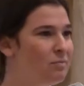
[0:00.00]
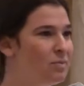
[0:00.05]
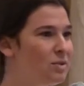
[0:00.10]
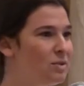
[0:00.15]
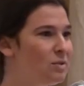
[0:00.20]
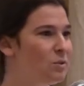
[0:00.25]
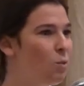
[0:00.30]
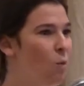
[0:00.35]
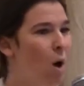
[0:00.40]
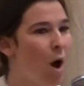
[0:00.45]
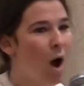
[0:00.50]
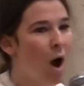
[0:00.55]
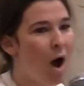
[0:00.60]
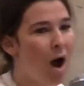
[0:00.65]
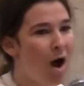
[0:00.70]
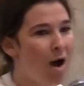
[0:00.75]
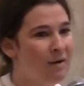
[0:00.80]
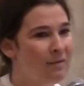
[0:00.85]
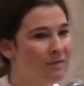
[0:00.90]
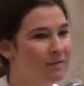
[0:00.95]

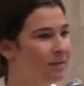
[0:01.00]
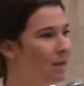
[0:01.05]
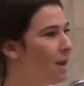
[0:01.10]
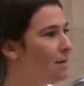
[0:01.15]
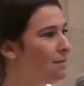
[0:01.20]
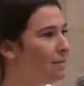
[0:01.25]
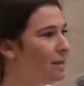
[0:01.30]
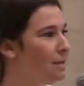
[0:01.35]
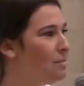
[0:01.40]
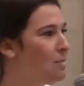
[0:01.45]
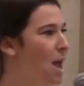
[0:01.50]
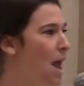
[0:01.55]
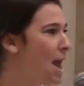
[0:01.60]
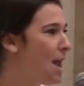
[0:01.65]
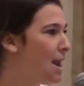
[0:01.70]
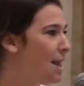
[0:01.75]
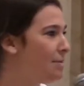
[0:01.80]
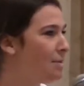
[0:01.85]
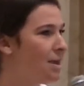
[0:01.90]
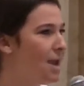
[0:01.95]
suave, lovely
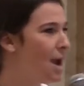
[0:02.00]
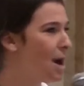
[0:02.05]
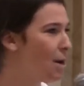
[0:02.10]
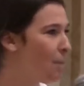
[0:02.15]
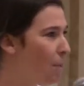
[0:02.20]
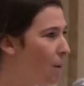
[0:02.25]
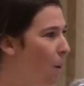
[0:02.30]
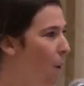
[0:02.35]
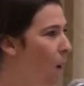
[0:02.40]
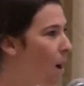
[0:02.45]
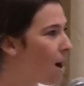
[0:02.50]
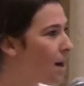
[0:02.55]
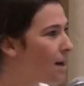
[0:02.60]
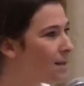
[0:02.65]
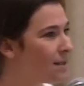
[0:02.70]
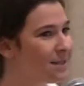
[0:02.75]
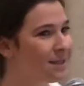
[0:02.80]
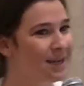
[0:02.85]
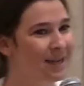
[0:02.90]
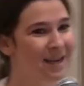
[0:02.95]
men at the
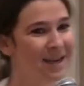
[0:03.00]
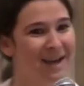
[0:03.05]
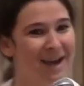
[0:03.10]
airport.